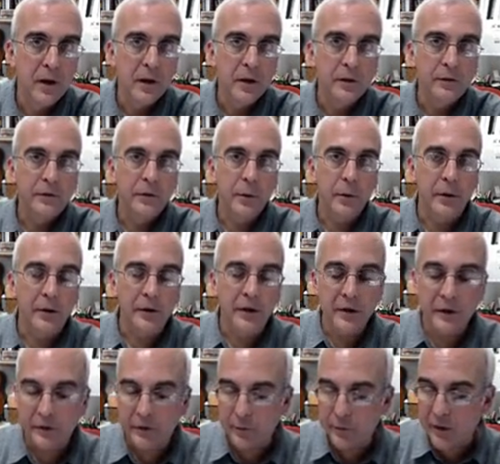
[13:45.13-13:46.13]
So in
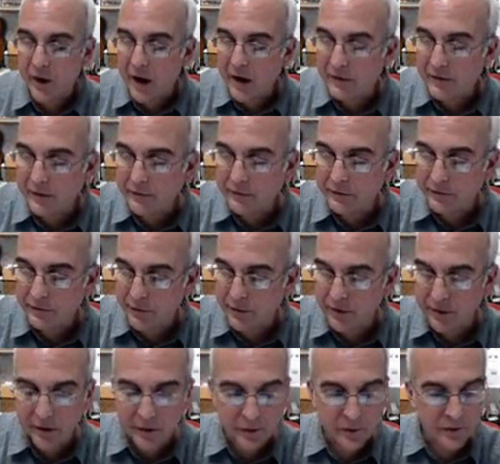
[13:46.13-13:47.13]
clinical practice,
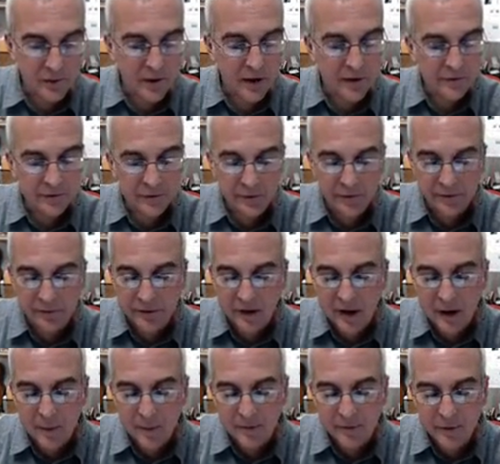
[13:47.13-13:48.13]
during a neurological
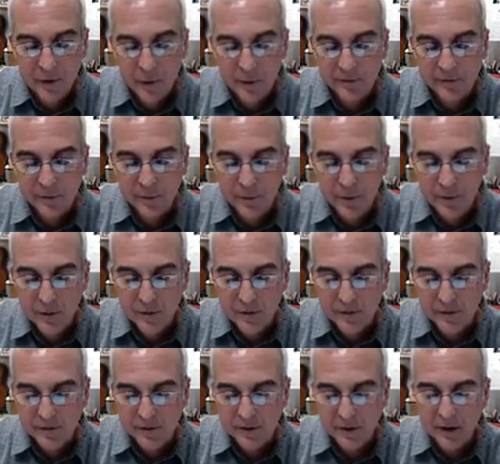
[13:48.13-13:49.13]
exam, it's always
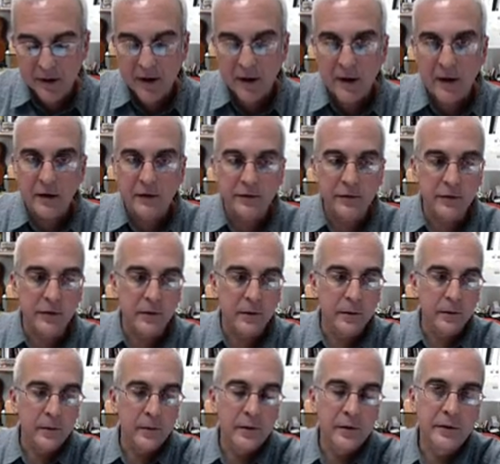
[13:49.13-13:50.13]
important
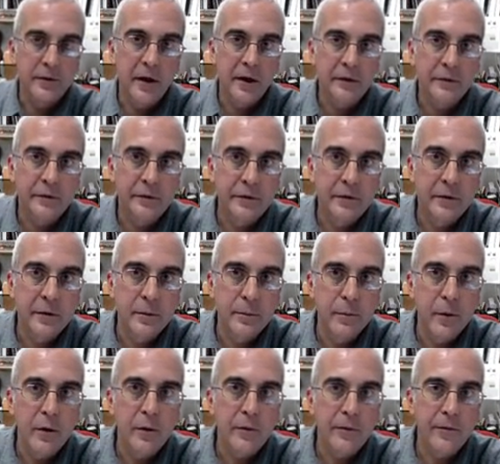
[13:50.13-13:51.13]
to test
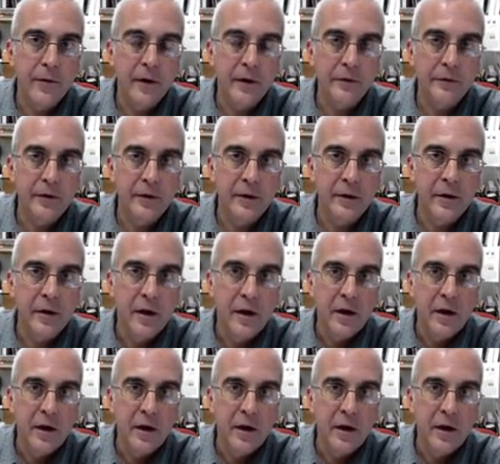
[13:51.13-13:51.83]
motor function